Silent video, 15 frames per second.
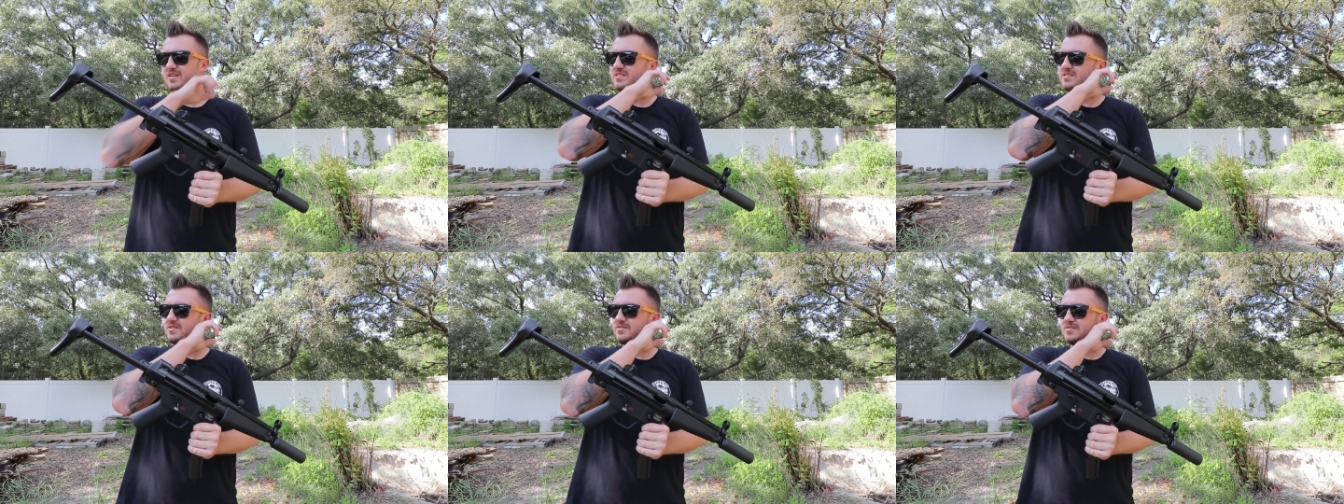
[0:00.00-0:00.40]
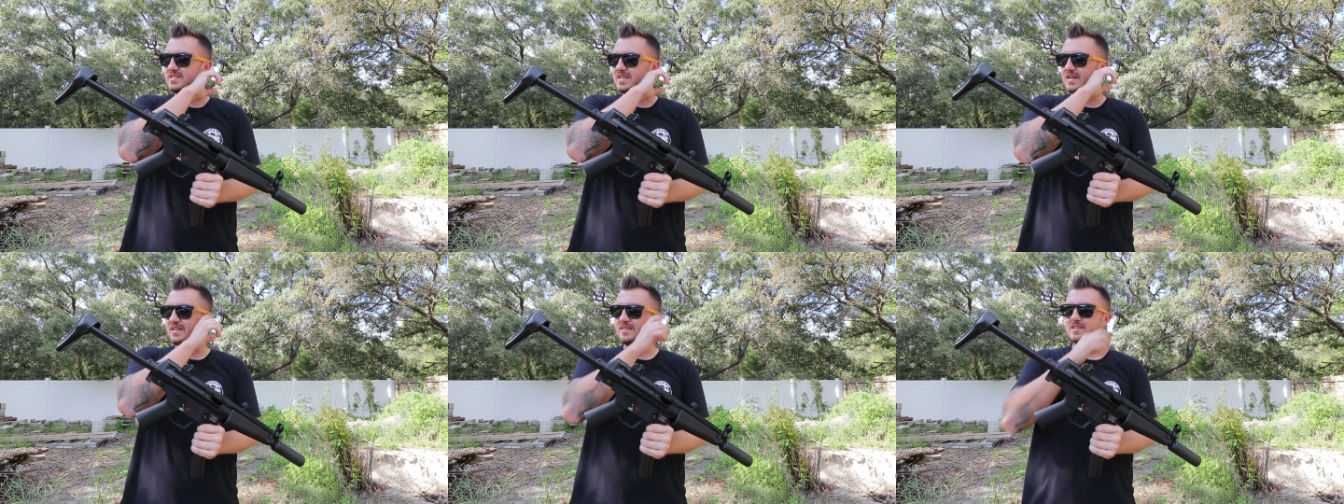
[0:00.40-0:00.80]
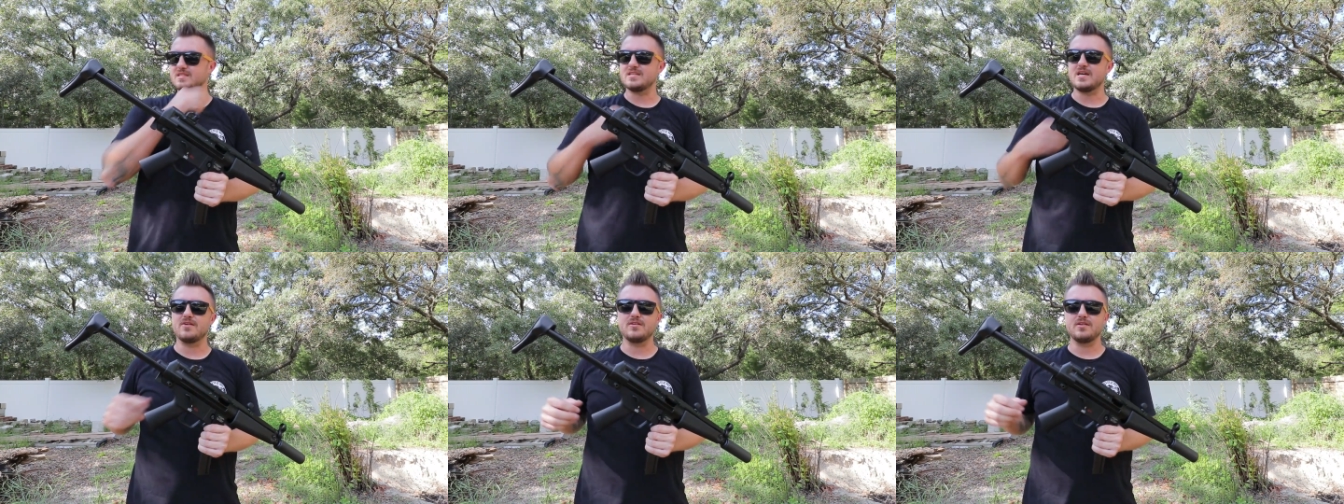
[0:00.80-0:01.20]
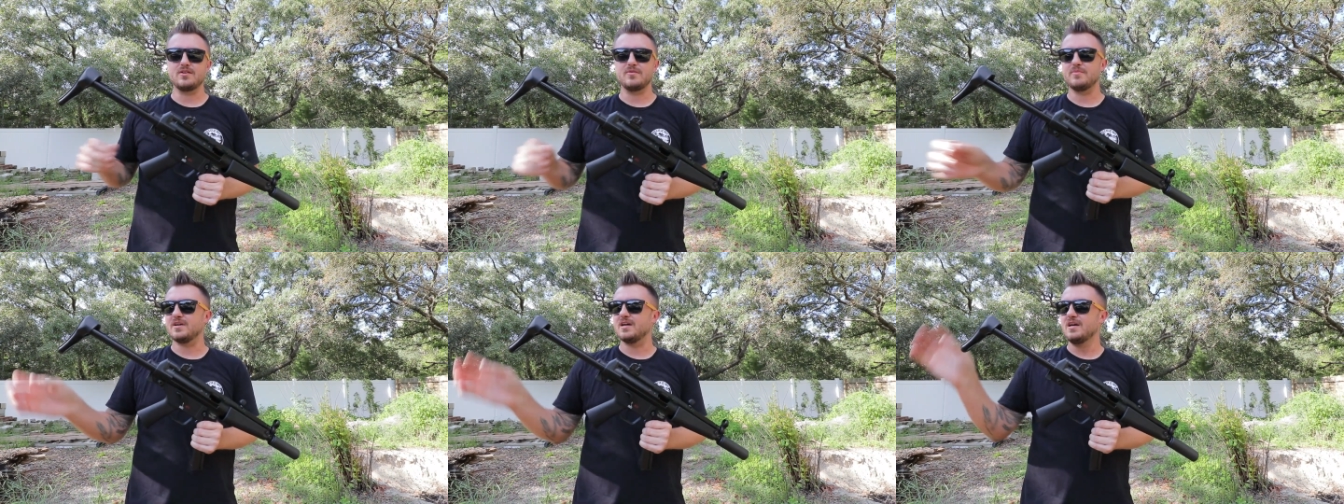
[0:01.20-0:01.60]
to dent in the sound a
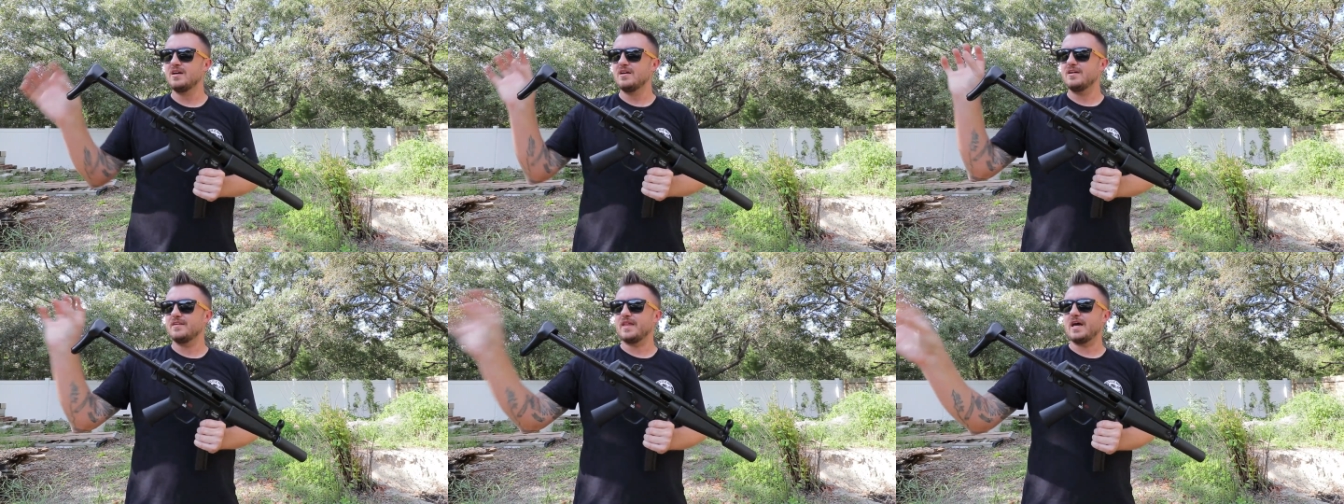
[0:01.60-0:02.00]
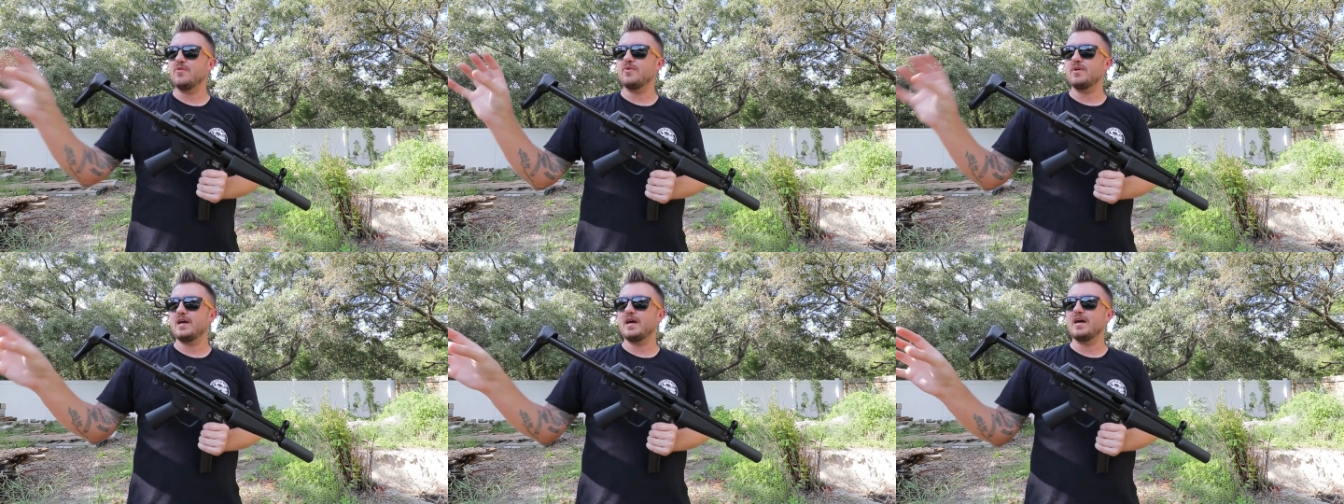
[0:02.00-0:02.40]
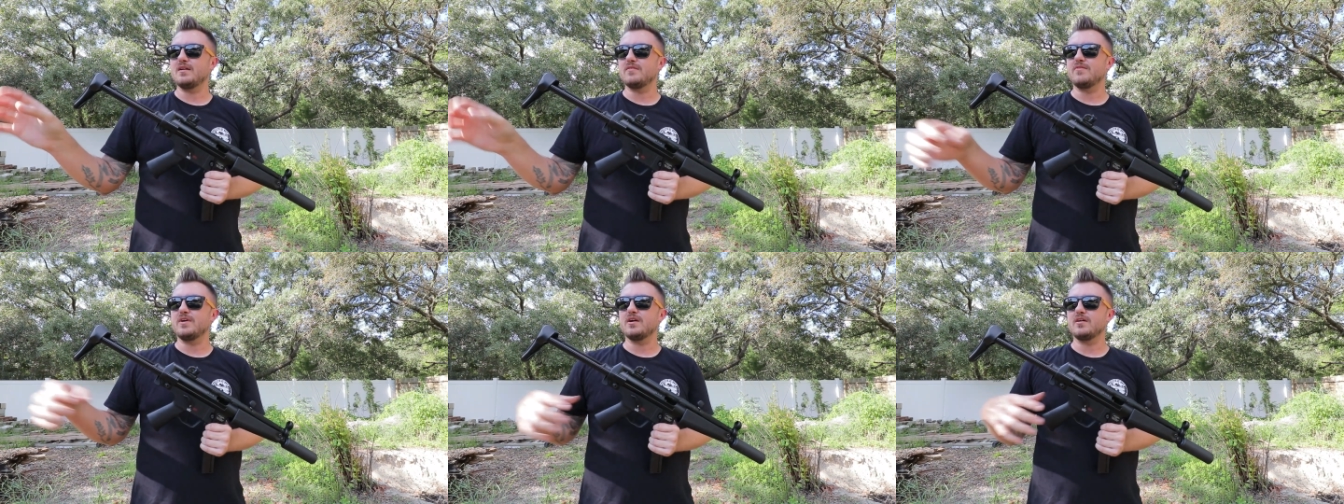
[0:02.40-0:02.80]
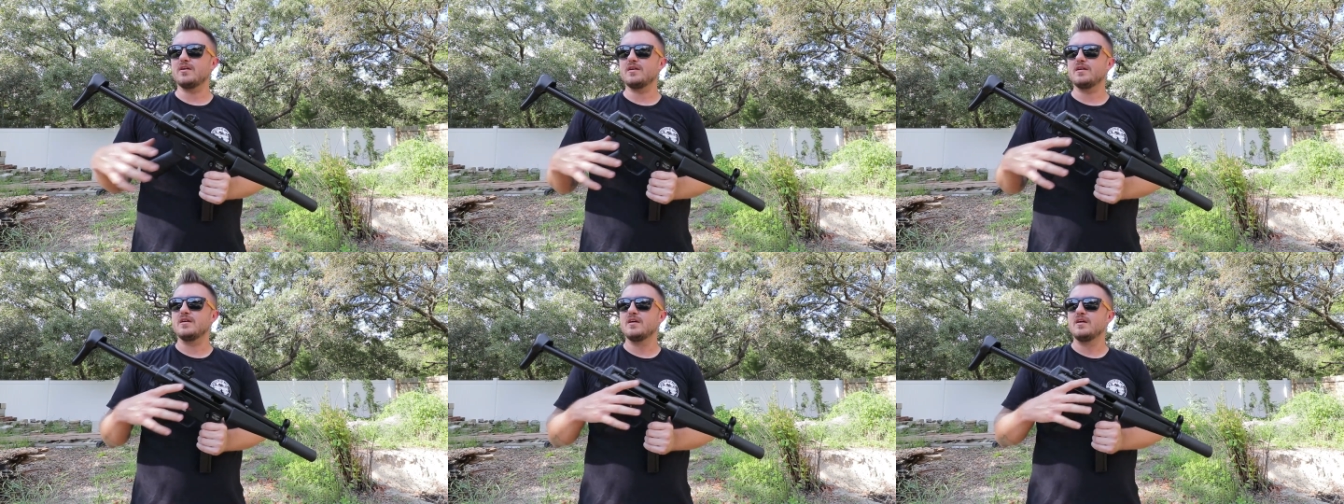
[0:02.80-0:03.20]
little, but that one had a
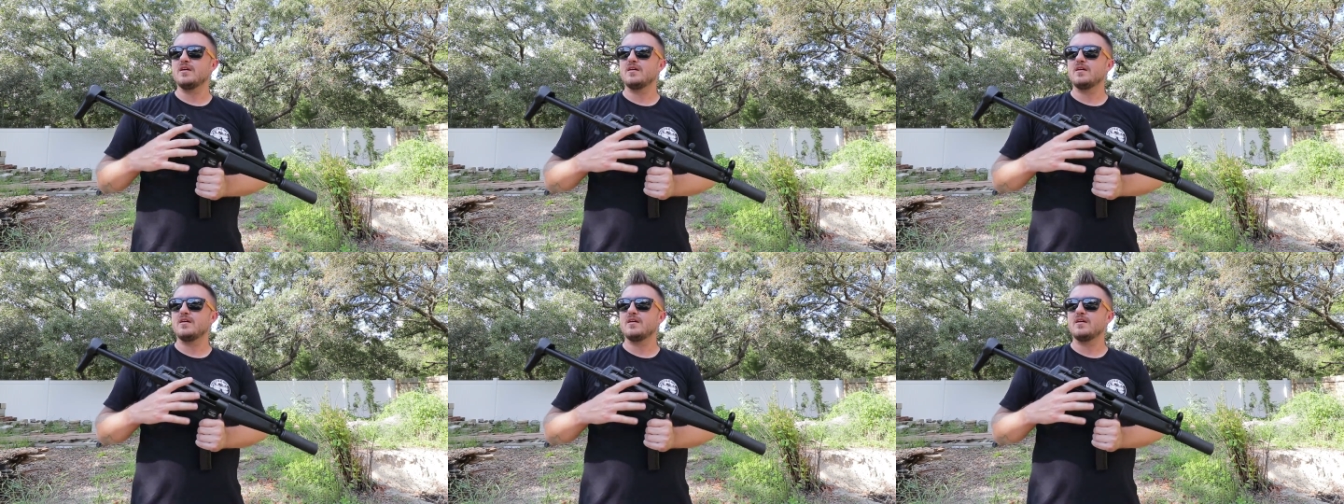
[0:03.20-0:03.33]
very